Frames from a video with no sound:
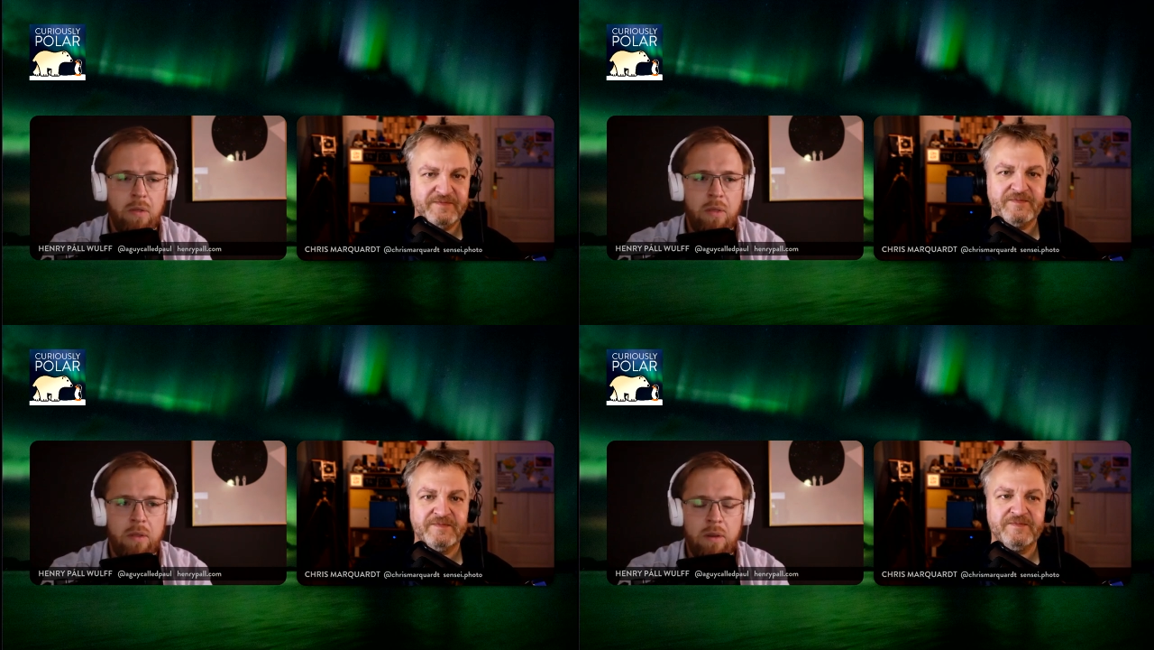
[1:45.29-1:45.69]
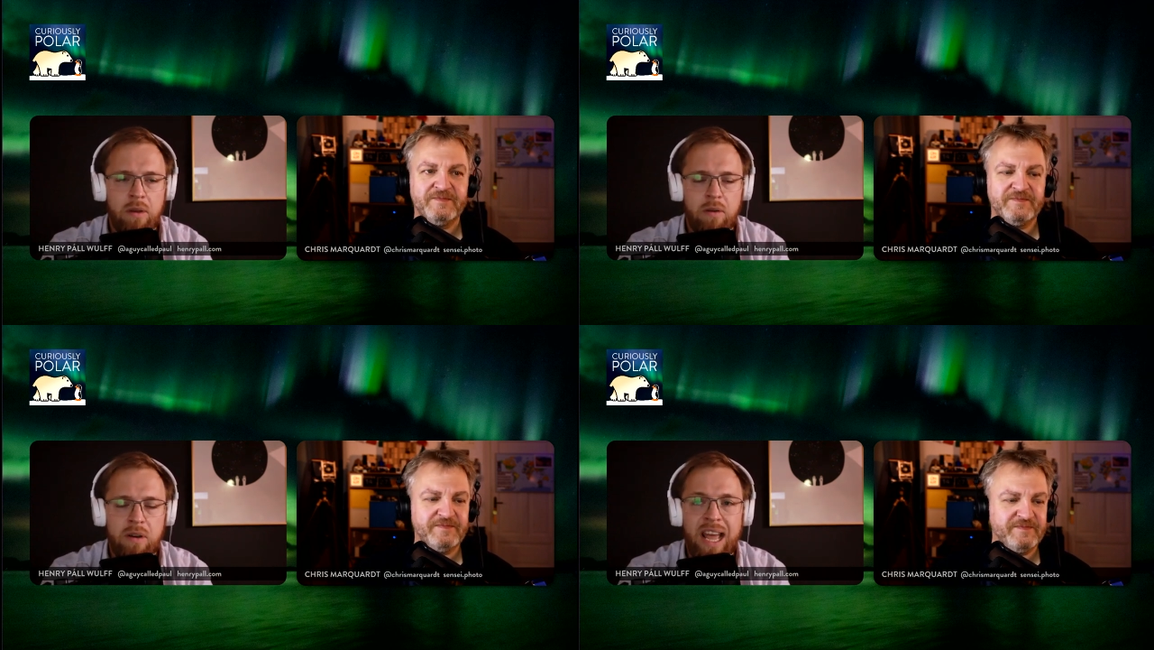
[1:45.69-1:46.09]
Speaker 1: on
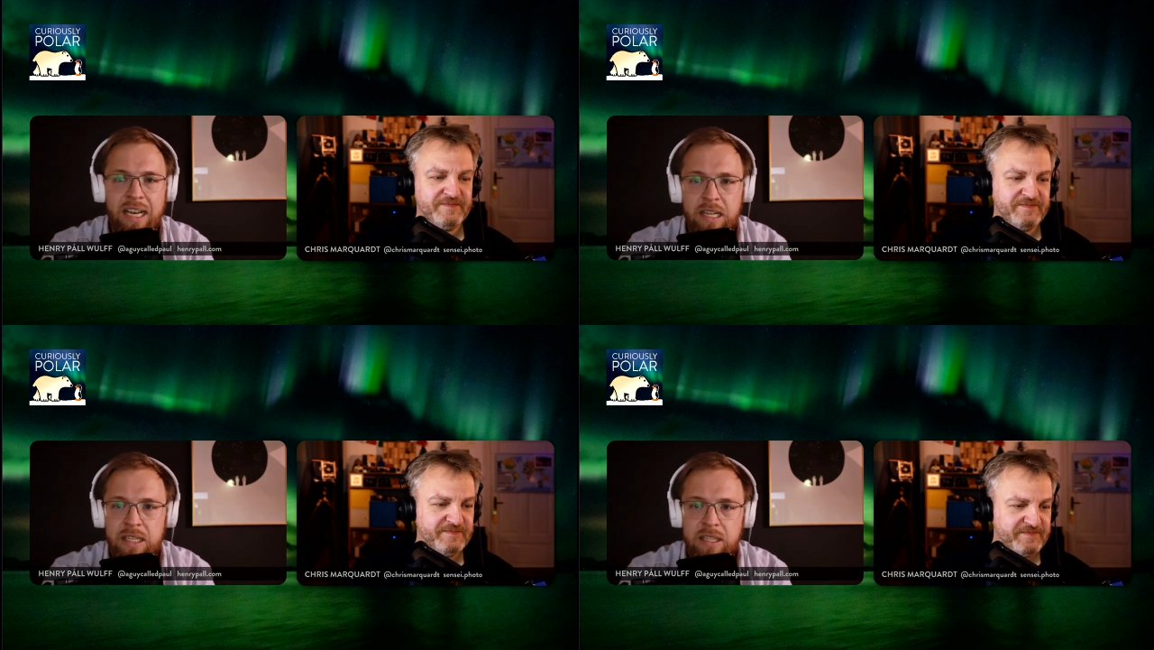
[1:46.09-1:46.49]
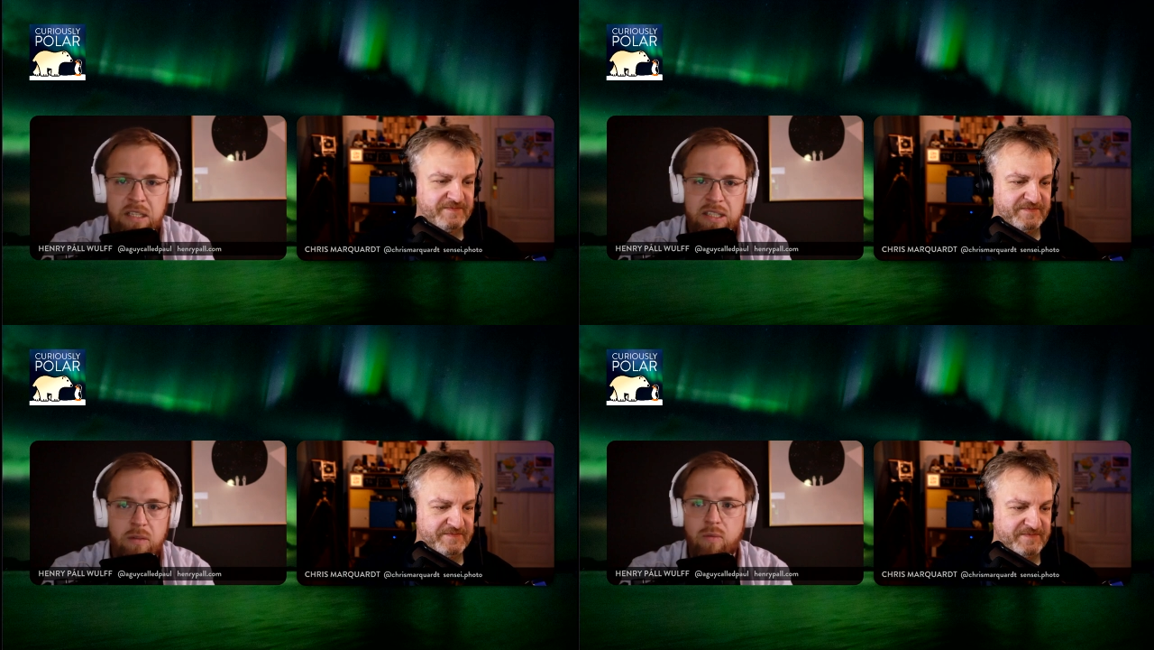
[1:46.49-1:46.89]
uh, on
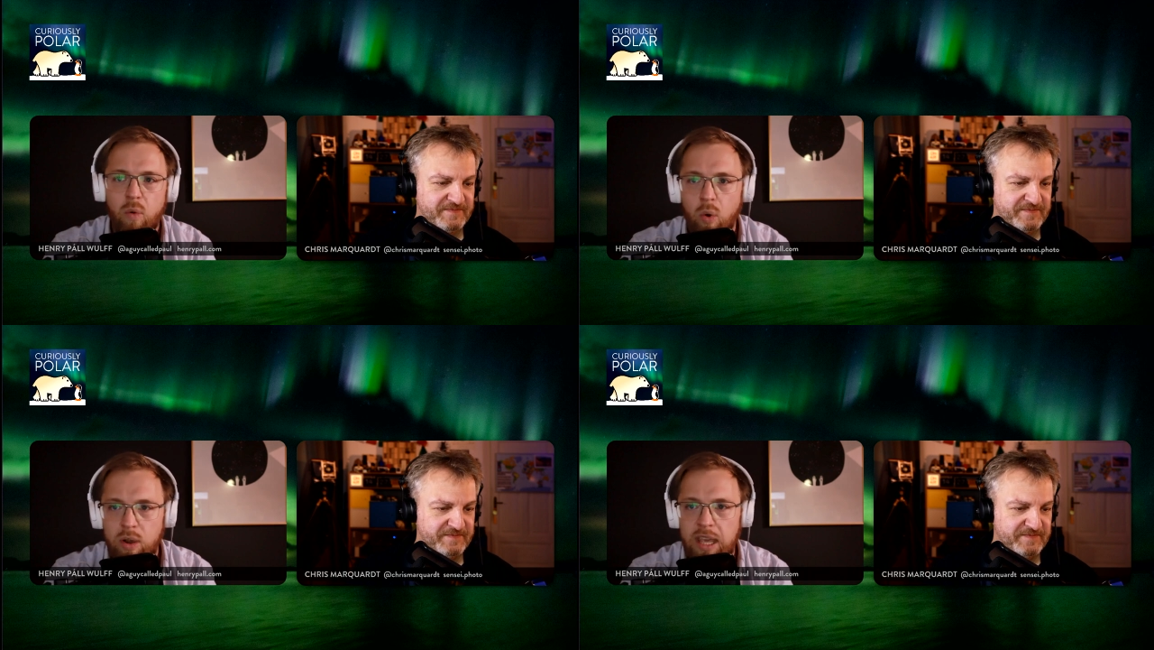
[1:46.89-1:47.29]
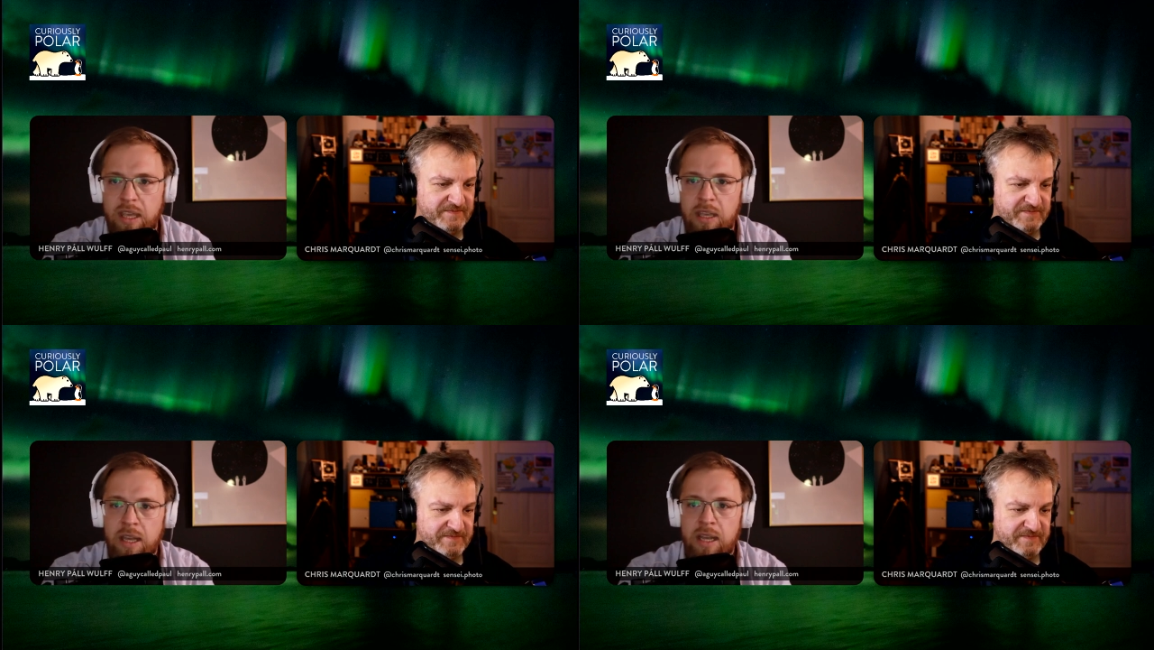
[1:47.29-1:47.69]
land instead of
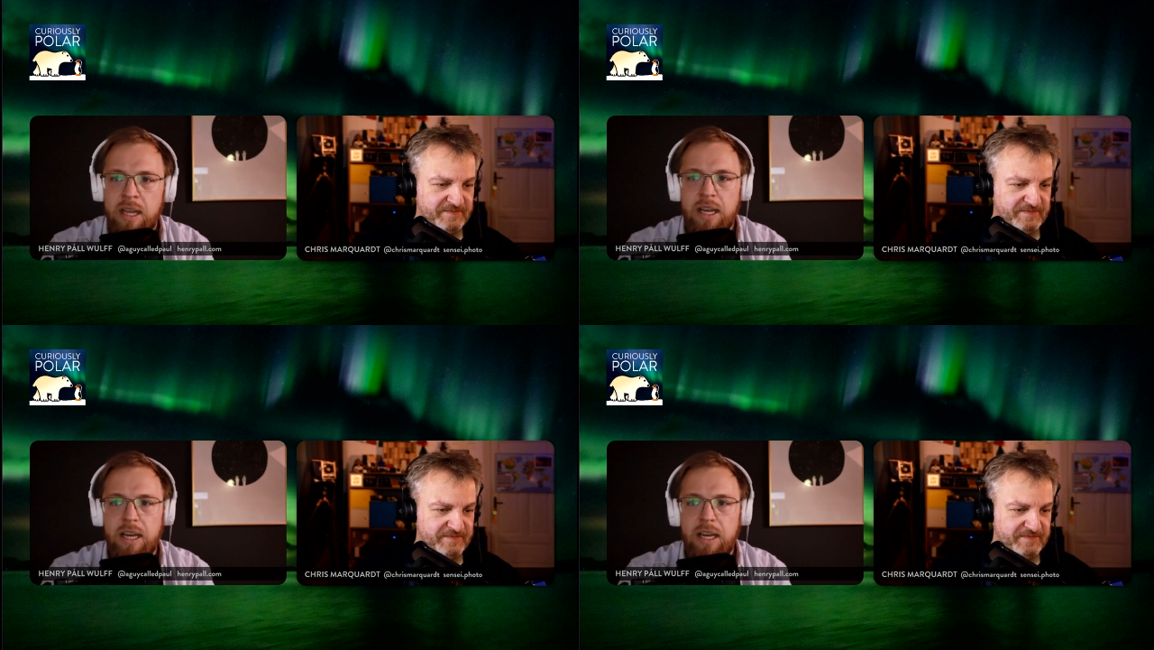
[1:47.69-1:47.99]
walking.